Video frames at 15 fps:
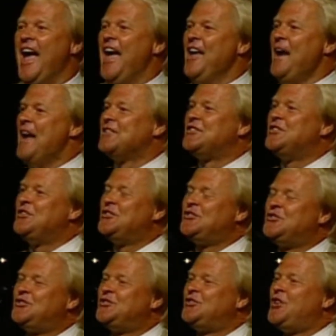Guys,
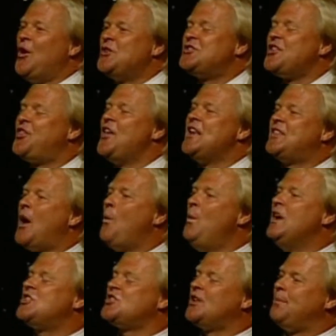don't you think that
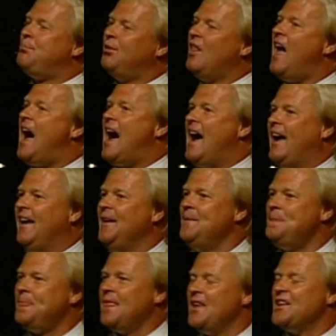we should apply
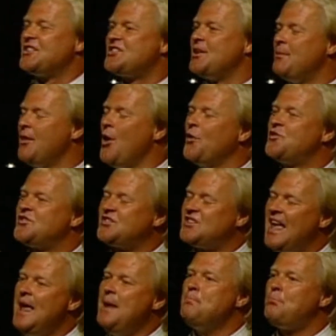some of those
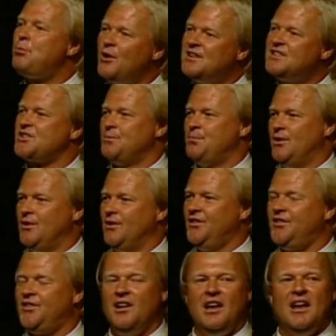same
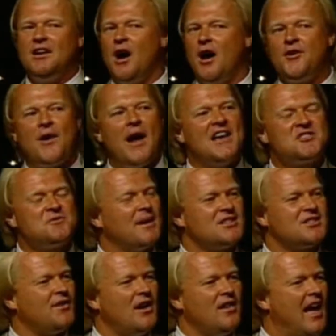principles in other
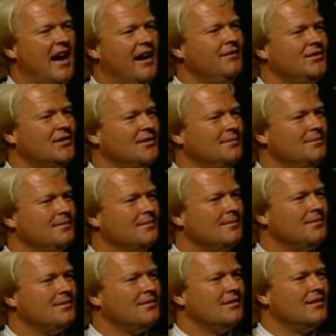aspects of our lives?
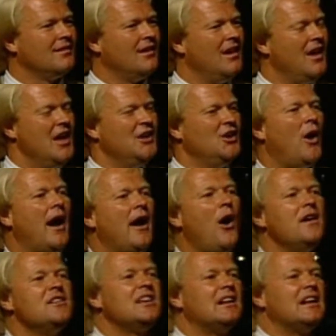You know, I
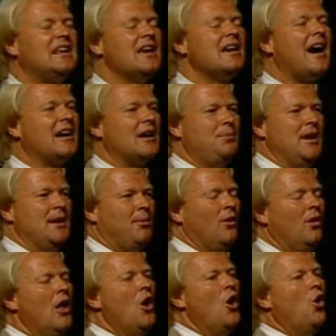always get a kick out of
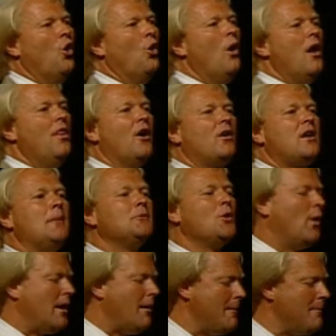people who, they'll come to
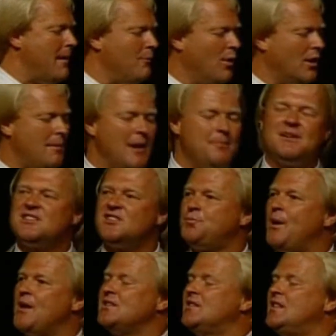one of my business
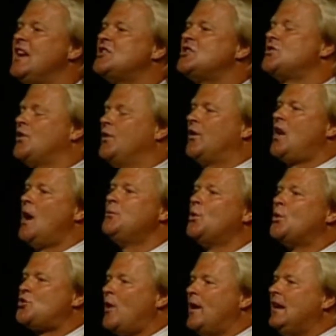presentations or they'll come
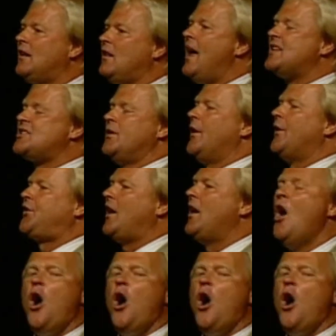to a training class and they'll say,